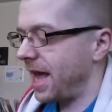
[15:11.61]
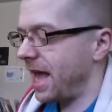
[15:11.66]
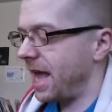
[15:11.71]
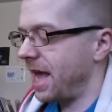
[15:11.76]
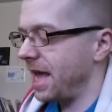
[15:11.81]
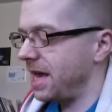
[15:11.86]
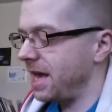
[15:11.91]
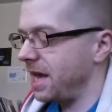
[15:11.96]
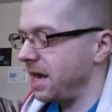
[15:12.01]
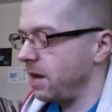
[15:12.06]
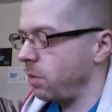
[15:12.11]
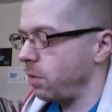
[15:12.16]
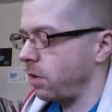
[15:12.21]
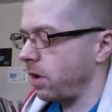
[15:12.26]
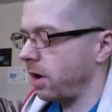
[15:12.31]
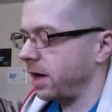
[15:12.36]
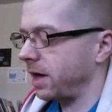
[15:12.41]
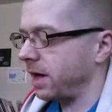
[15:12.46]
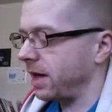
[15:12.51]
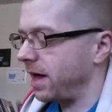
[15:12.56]

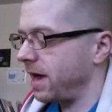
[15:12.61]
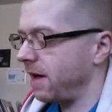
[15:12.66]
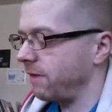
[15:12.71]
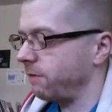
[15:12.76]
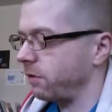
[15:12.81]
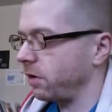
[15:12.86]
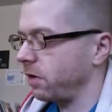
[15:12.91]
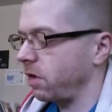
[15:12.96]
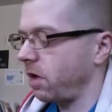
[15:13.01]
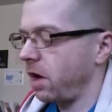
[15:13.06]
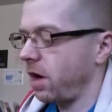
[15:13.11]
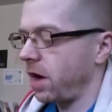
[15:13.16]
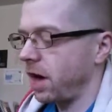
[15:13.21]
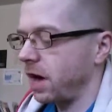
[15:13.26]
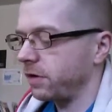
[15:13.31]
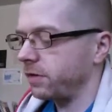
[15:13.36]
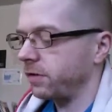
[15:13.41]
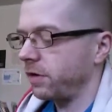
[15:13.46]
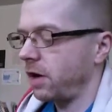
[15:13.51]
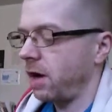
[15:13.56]
anyone if the law
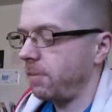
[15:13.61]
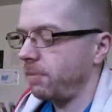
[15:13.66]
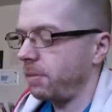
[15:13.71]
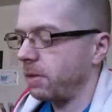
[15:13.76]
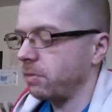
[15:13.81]
has not